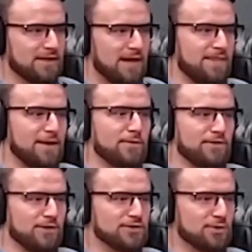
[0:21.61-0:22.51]
And I think with
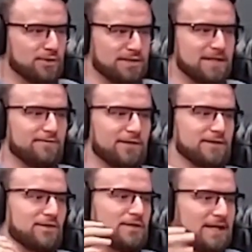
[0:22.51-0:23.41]
your school, it's different
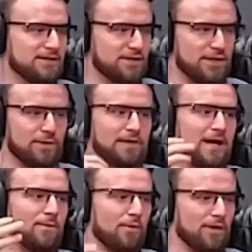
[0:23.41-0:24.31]
because they're teaching you a
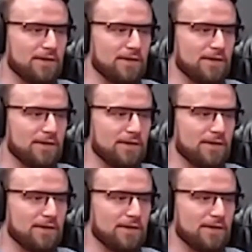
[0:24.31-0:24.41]
lot more,